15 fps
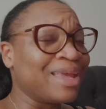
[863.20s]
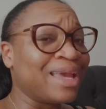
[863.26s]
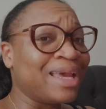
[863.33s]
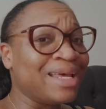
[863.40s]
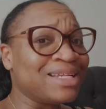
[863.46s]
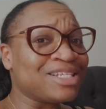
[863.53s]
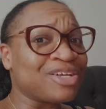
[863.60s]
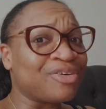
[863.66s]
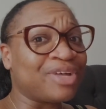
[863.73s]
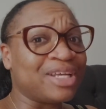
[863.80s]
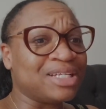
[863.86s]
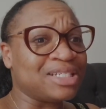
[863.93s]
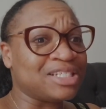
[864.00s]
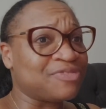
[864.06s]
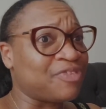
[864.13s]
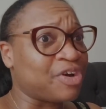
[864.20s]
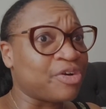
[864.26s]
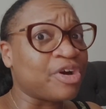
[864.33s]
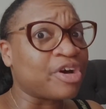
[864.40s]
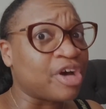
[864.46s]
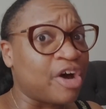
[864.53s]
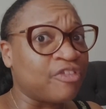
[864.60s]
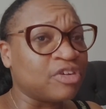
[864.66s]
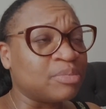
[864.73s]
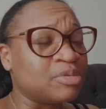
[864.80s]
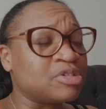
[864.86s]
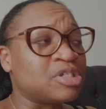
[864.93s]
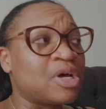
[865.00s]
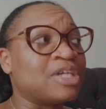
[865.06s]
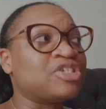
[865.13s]
and so it is very uncomfortable.
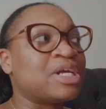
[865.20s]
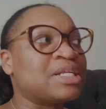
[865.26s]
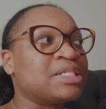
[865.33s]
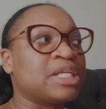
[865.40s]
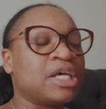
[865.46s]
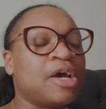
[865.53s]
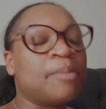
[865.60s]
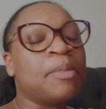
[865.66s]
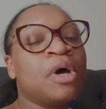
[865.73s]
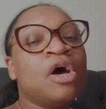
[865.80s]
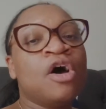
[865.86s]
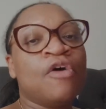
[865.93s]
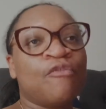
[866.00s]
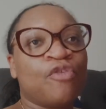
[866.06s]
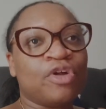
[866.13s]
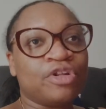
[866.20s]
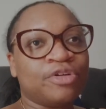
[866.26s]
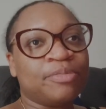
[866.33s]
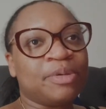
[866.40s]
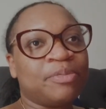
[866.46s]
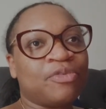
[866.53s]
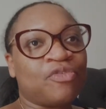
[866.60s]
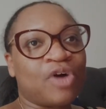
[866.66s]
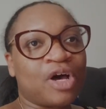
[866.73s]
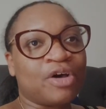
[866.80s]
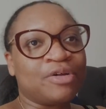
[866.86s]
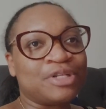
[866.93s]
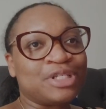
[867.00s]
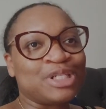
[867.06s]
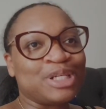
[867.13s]
So I try to stay up for a little bit before I
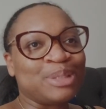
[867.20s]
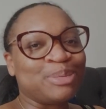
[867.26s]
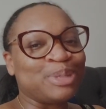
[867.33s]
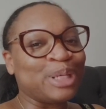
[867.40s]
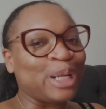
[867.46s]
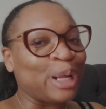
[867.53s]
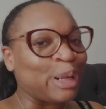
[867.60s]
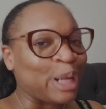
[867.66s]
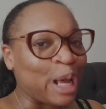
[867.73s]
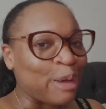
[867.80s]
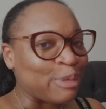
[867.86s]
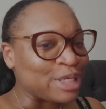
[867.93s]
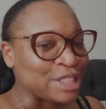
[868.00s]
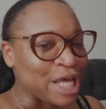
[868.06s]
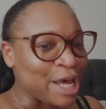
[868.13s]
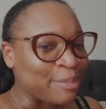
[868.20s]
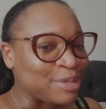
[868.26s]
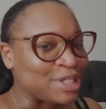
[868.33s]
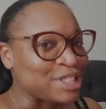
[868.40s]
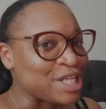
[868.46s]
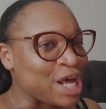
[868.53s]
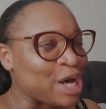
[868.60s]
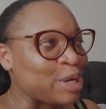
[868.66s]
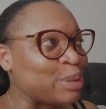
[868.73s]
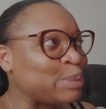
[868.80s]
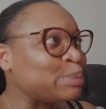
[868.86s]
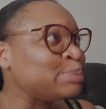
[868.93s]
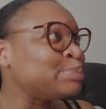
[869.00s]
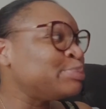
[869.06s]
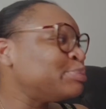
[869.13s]
go to sleep, but it don't always happen.
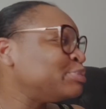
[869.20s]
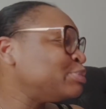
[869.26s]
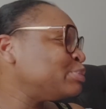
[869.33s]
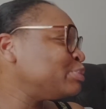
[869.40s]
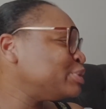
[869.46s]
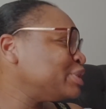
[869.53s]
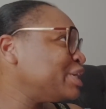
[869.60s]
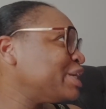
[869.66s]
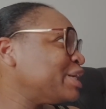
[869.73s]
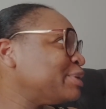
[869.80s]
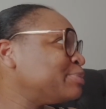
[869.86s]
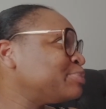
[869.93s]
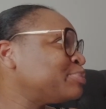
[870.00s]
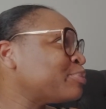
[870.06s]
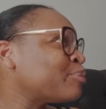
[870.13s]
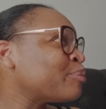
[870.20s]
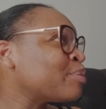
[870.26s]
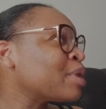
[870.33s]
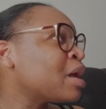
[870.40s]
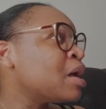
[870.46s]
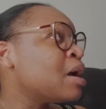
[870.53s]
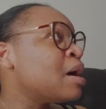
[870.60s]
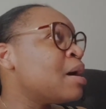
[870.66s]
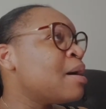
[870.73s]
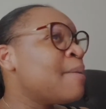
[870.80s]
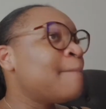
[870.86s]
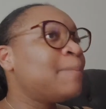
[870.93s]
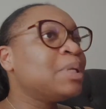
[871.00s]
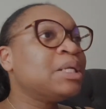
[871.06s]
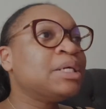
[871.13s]
So, yeah.
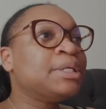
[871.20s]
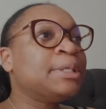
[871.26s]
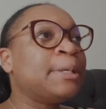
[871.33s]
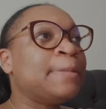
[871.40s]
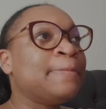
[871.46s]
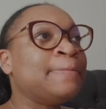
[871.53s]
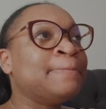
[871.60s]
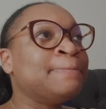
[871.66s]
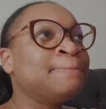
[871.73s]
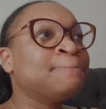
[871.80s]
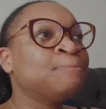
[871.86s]
but um.